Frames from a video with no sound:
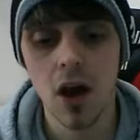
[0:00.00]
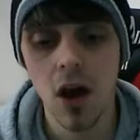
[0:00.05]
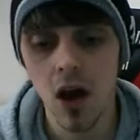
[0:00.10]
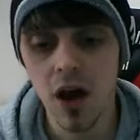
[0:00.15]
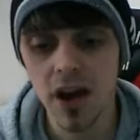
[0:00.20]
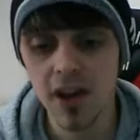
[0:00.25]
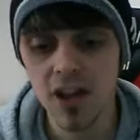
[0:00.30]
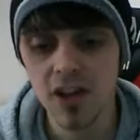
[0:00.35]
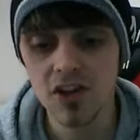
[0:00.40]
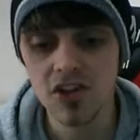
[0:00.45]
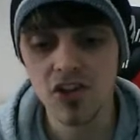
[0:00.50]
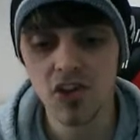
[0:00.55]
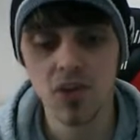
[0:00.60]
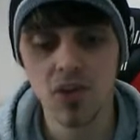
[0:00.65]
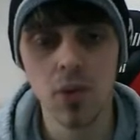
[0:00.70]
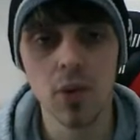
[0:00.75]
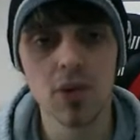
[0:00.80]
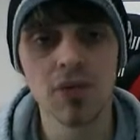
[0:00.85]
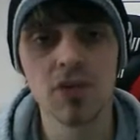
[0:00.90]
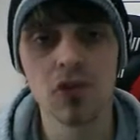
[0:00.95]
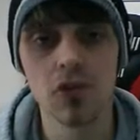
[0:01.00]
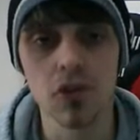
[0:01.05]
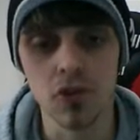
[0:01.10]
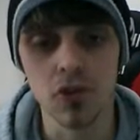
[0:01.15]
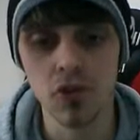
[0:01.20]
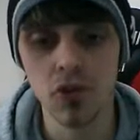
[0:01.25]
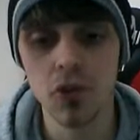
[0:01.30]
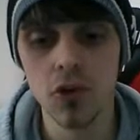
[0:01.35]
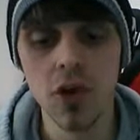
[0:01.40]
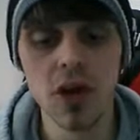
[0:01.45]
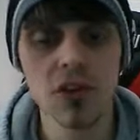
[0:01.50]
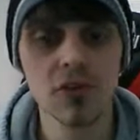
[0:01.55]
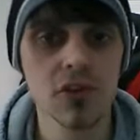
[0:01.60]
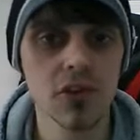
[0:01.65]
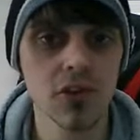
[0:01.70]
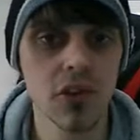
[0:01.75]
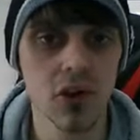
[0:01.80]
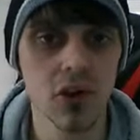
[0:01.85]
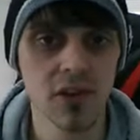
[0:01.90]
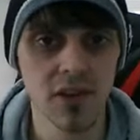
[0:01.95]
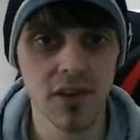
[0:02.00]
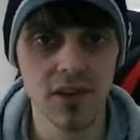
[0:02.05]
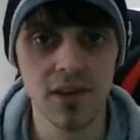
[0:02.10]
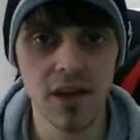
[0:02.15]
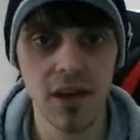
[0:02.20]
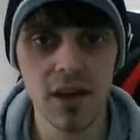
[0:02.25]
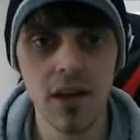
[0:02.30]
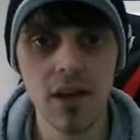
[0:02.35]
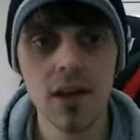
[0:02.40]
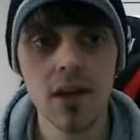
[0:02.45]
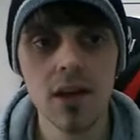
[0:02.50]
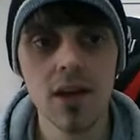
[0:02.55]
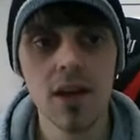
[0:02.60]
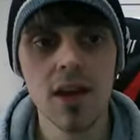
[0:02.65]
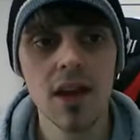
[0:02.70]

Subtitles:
I can just withdraw $200 a day,